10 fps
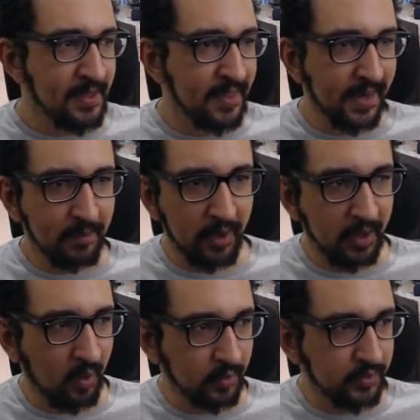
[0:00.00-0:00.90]
Then I'm
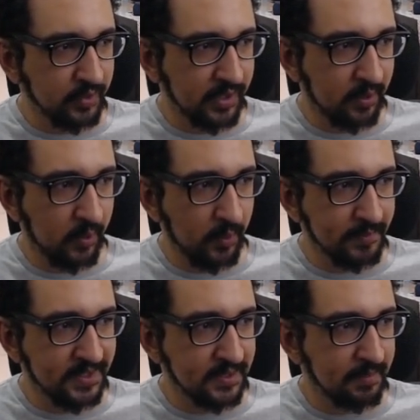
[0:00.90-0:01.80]
gonna go to the
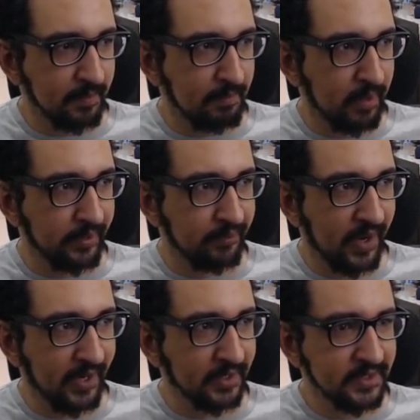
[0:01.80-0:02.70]
cube's
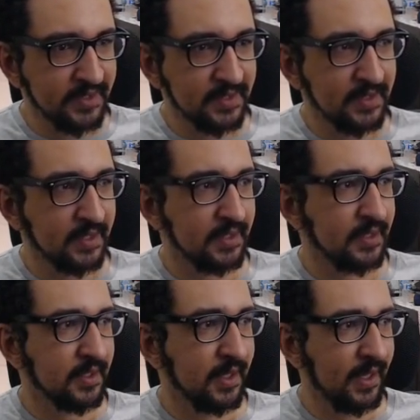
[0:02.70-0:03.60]
modifiers
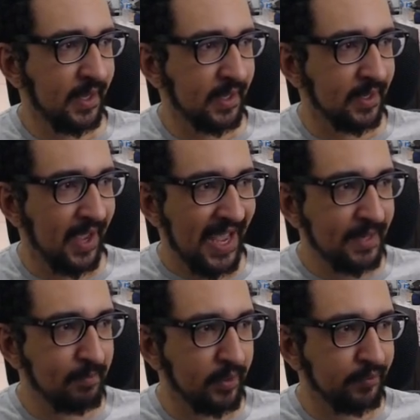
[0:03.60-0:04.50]
and
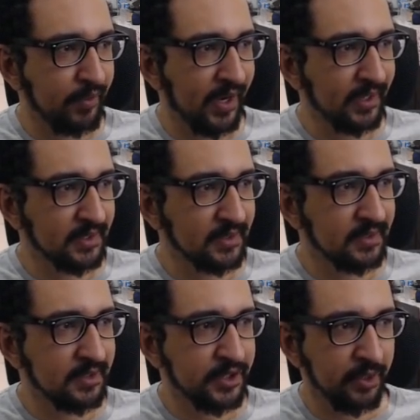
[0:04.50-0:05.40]
add modifier
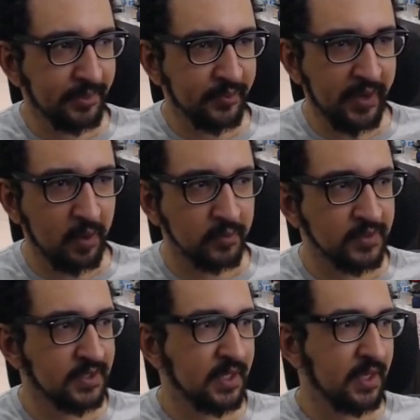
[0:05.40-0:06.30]
geometry
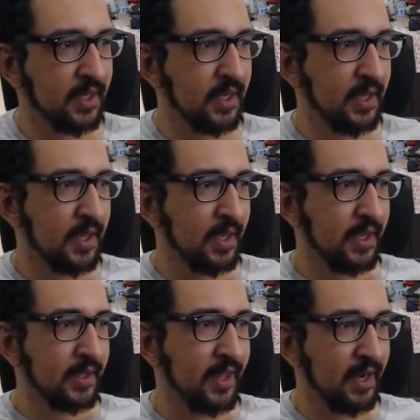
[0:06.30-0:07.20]
nodes.
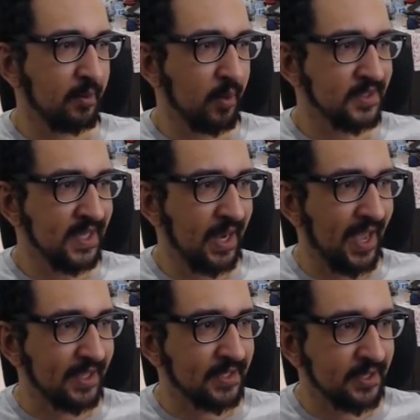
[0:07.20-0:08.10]
Then I'm gonna
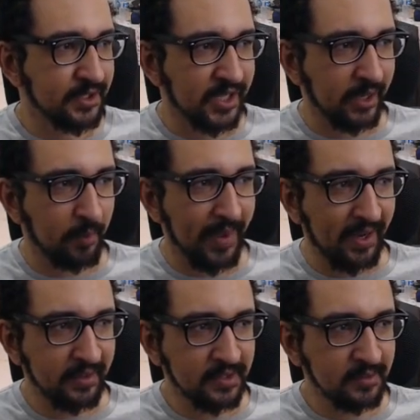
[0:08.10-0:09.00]
select shadow
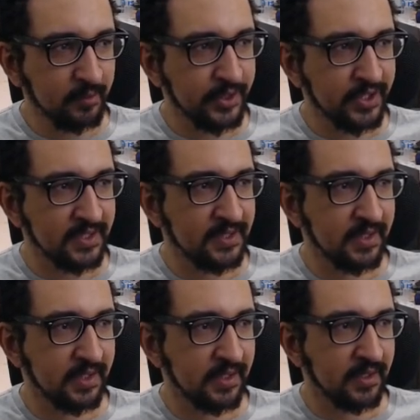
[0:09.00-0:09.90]
maker, which is
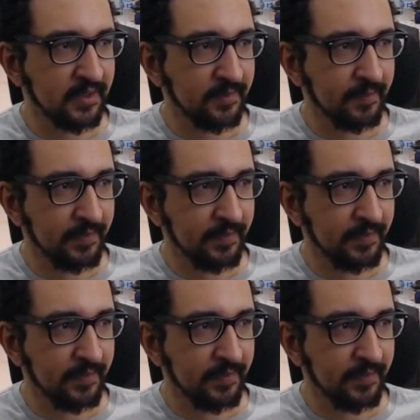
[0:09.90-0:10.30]
the